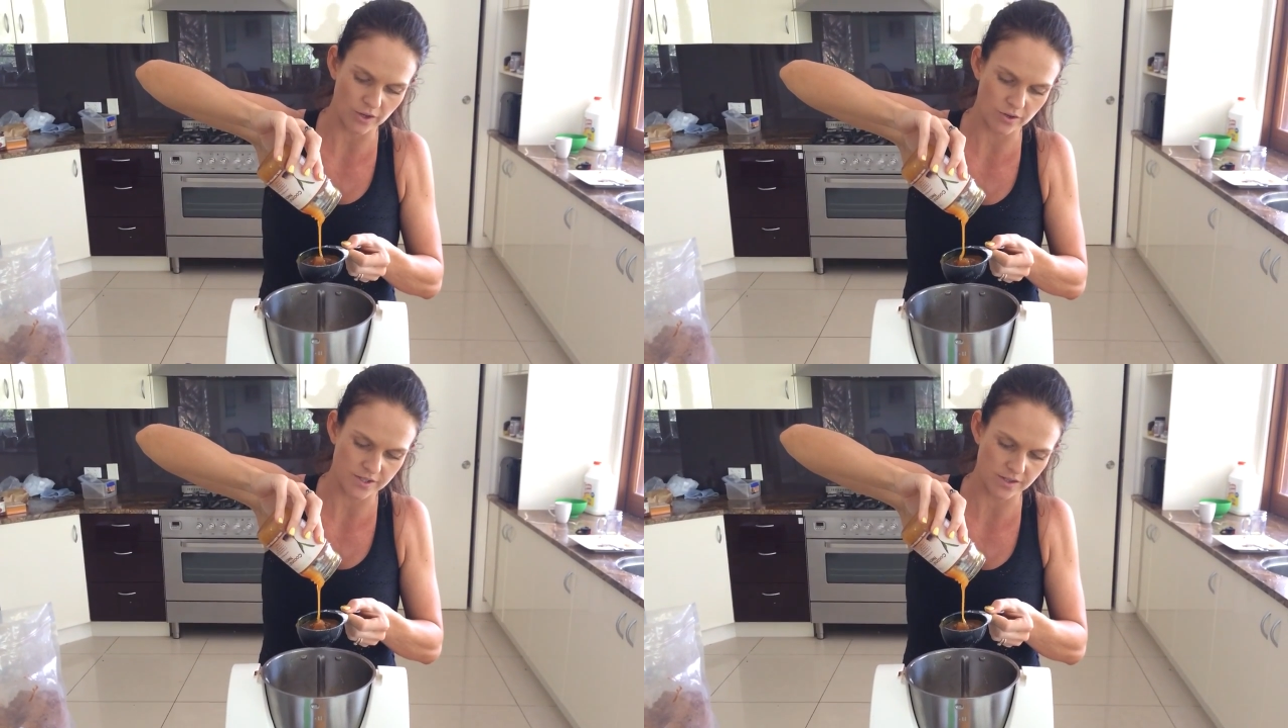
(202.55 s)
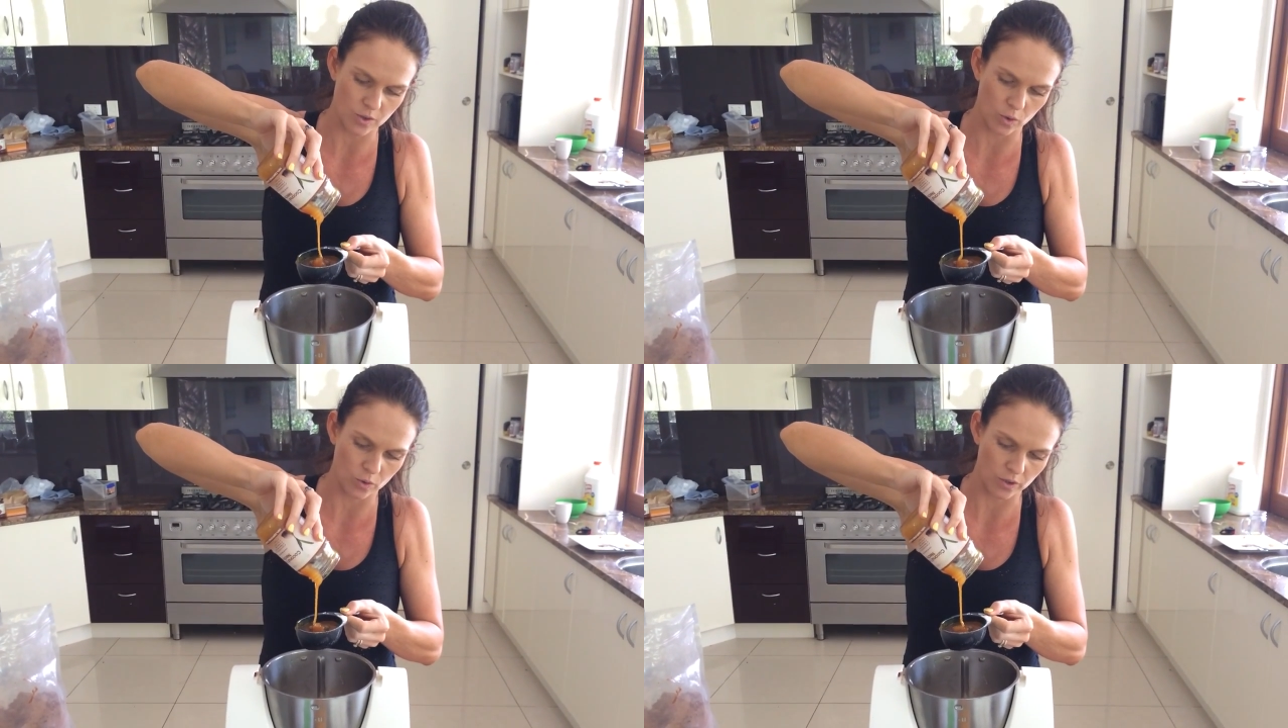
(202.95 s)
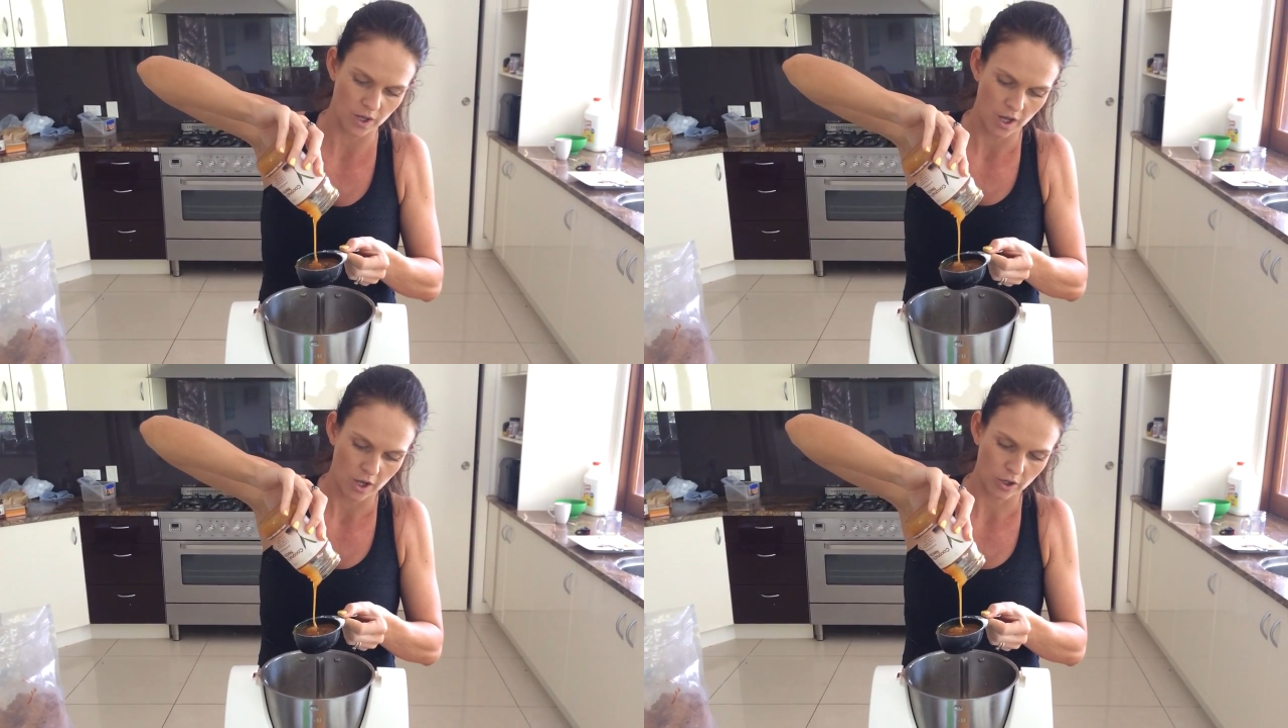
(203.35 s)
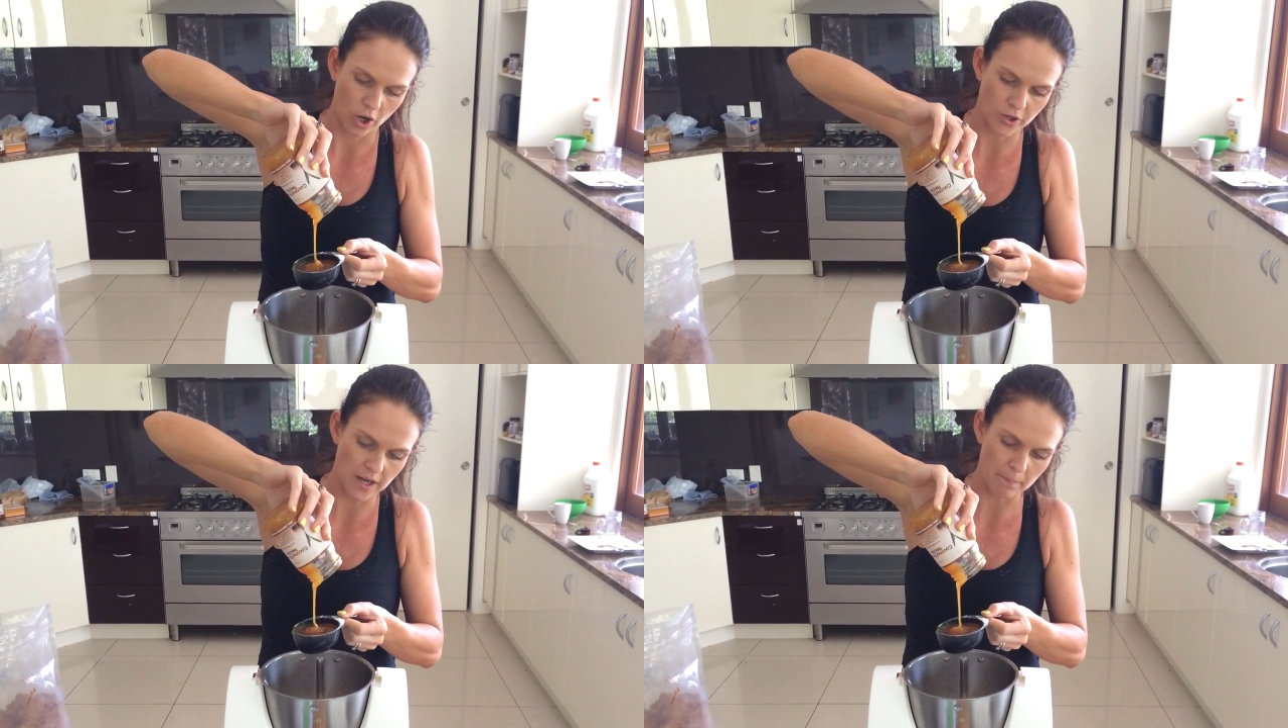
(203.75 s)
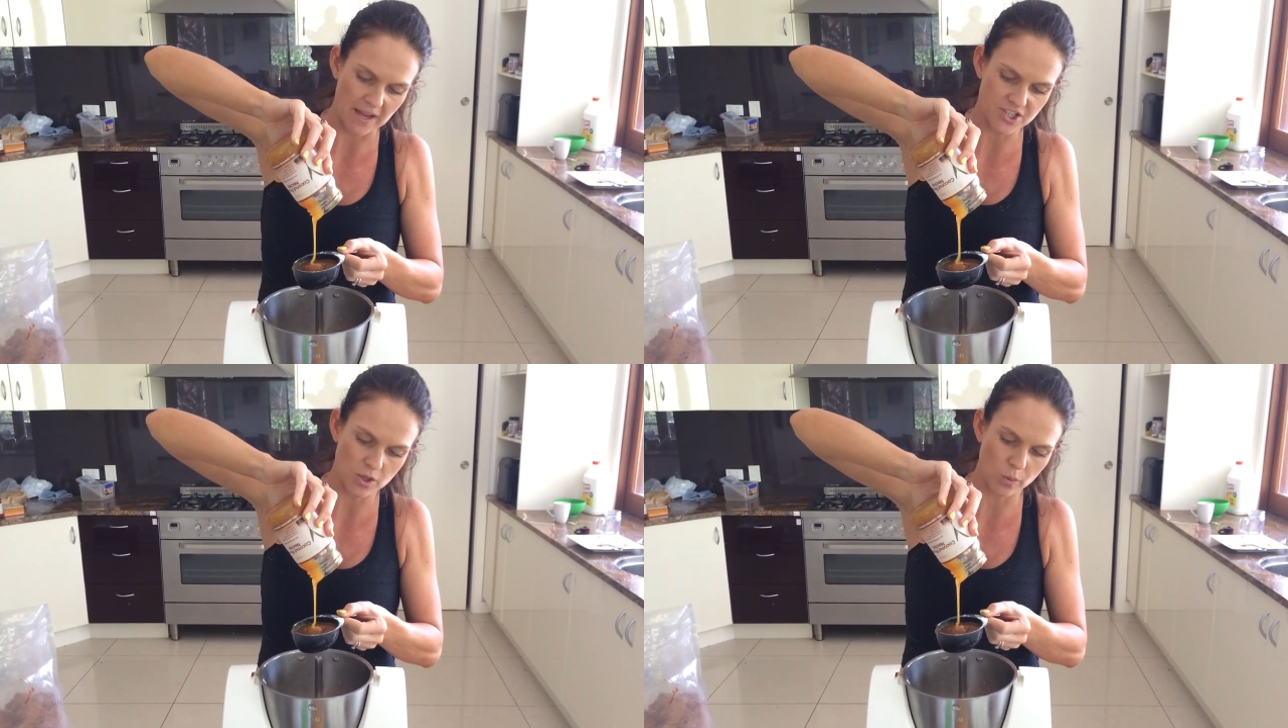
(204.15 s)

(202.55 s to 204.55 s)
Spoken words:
use is called Coconut Magic.